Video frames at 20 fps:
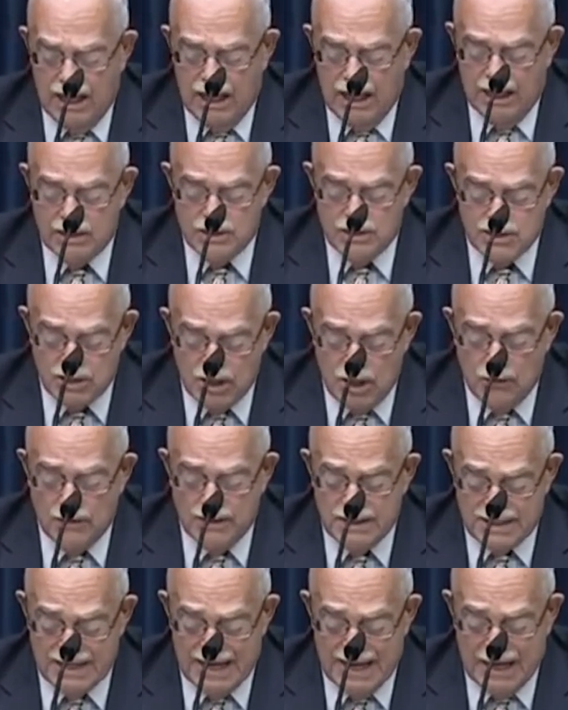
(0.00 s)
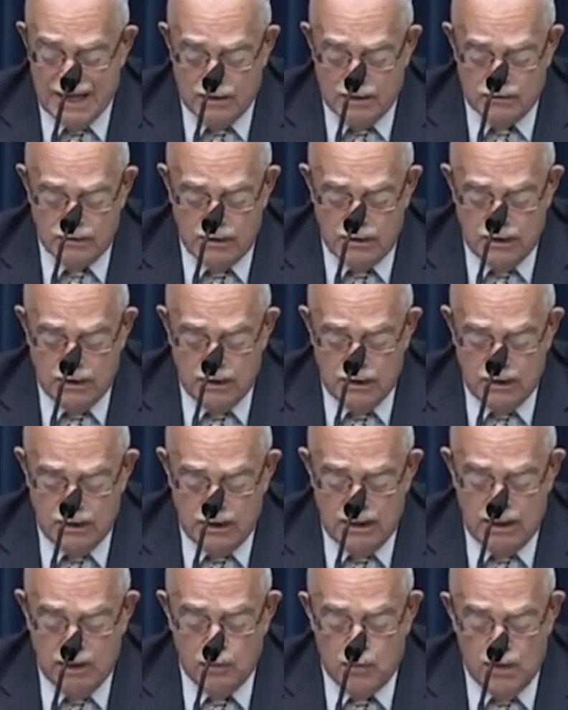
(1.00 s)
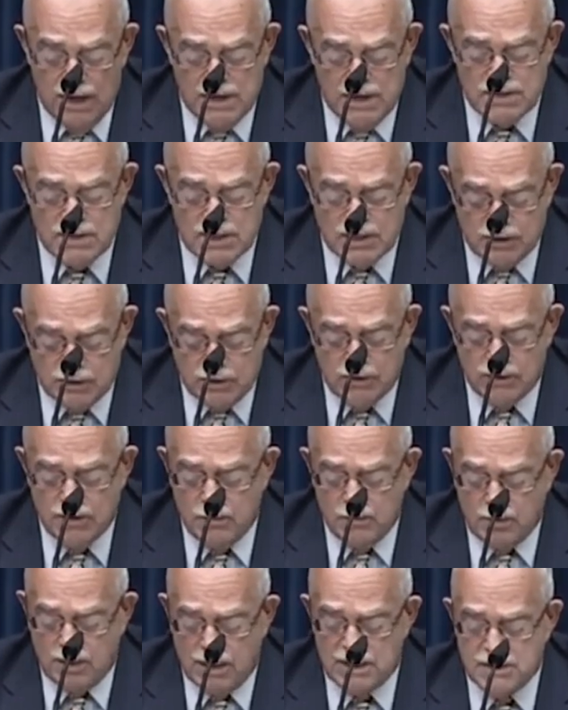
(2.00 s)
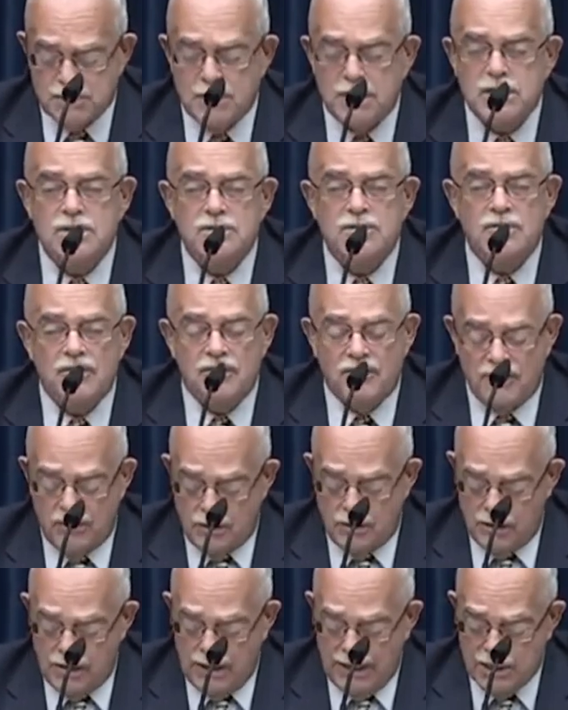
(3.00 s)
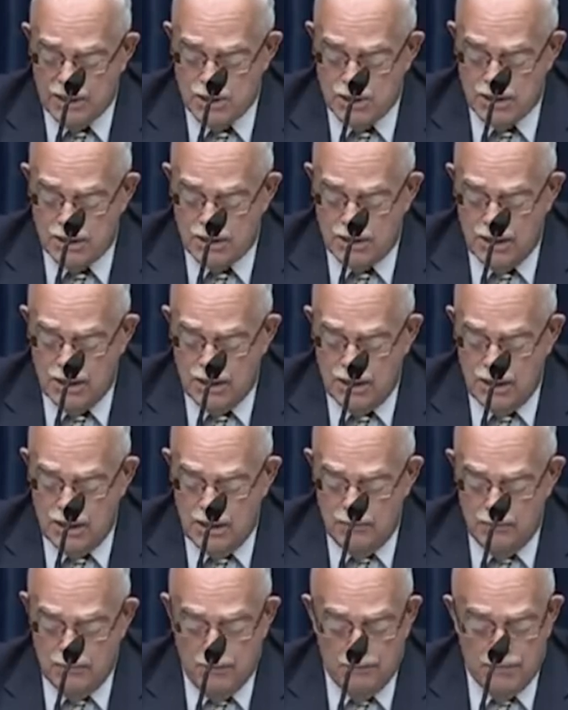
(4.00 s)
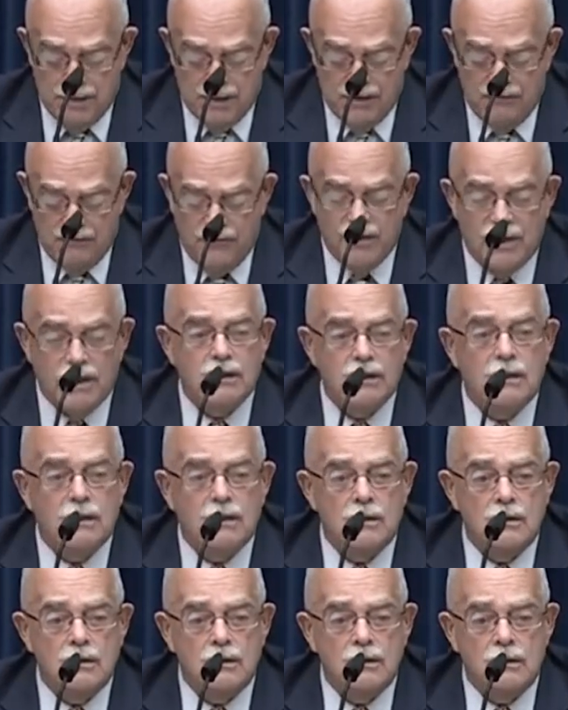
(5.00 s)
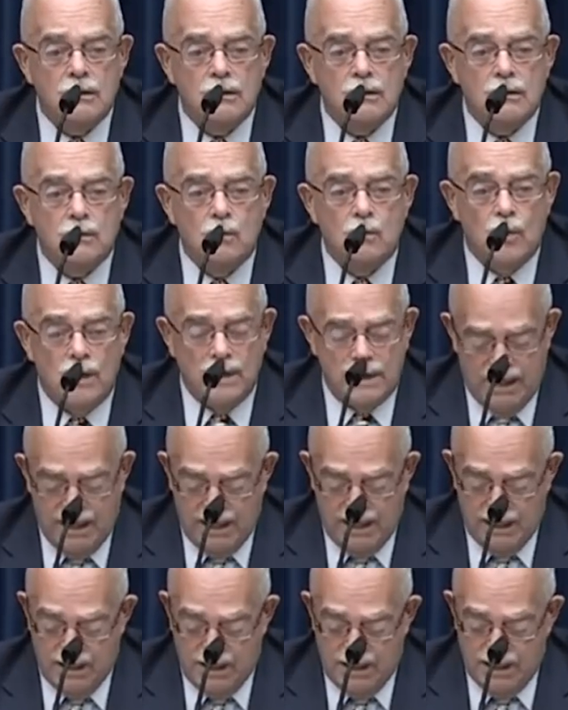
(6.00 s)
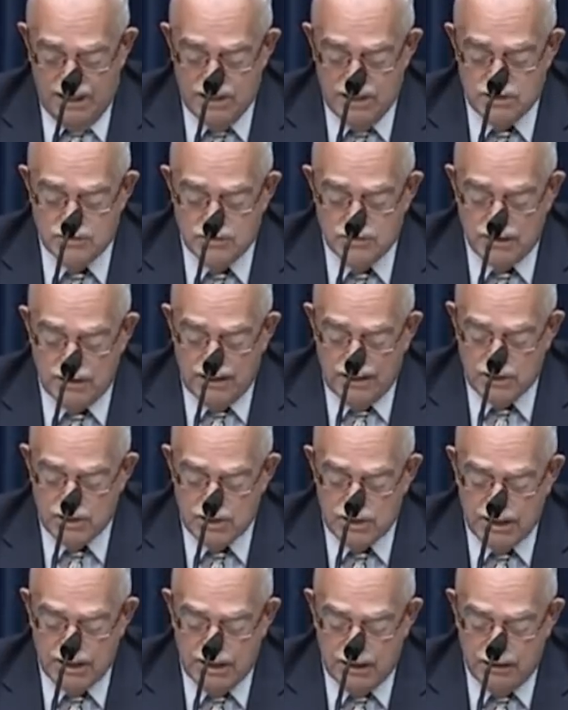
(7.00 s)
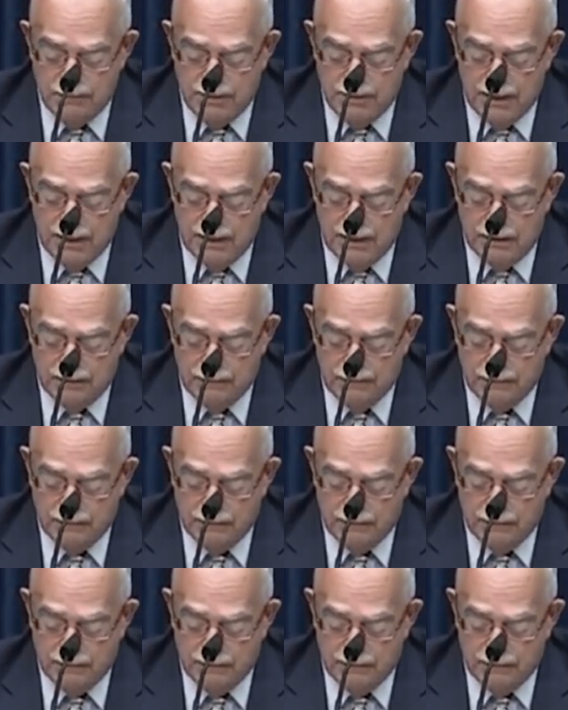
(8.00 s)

and slow it down in ways that hurt the prospects of a fair election but benefit one candidate's reelection campaign.